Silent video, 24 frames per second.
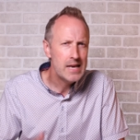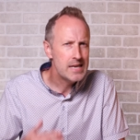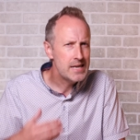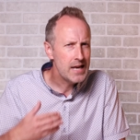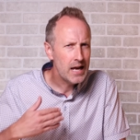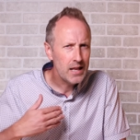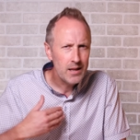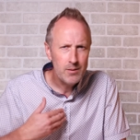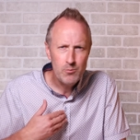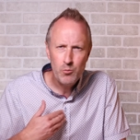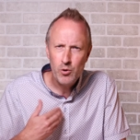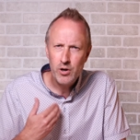
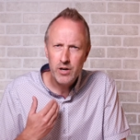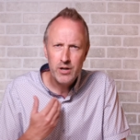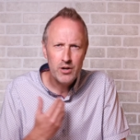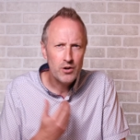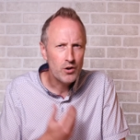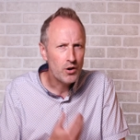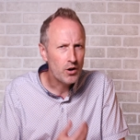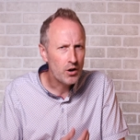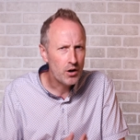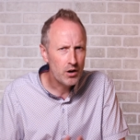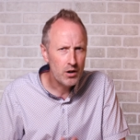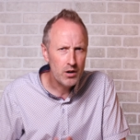Tell him where
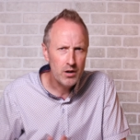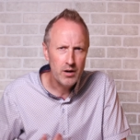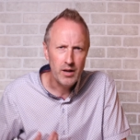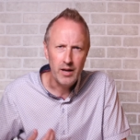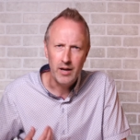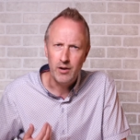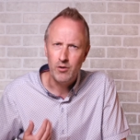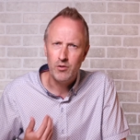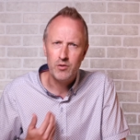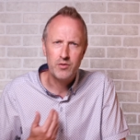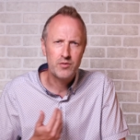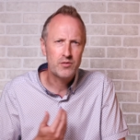you're
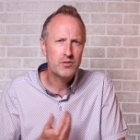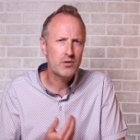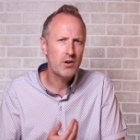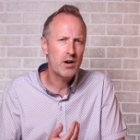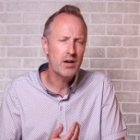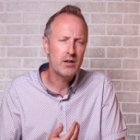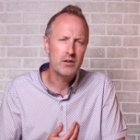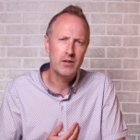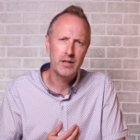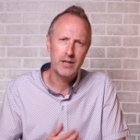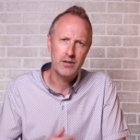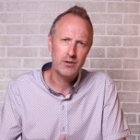hurting or
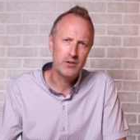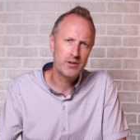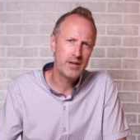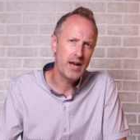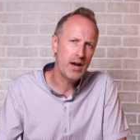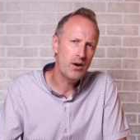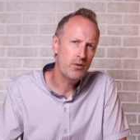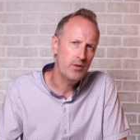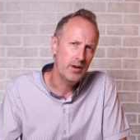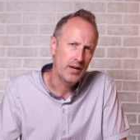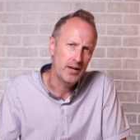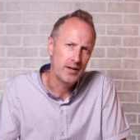struggling or
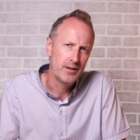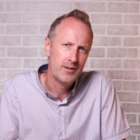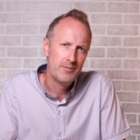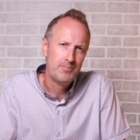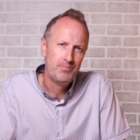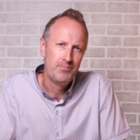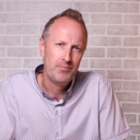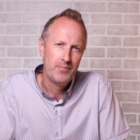doubting.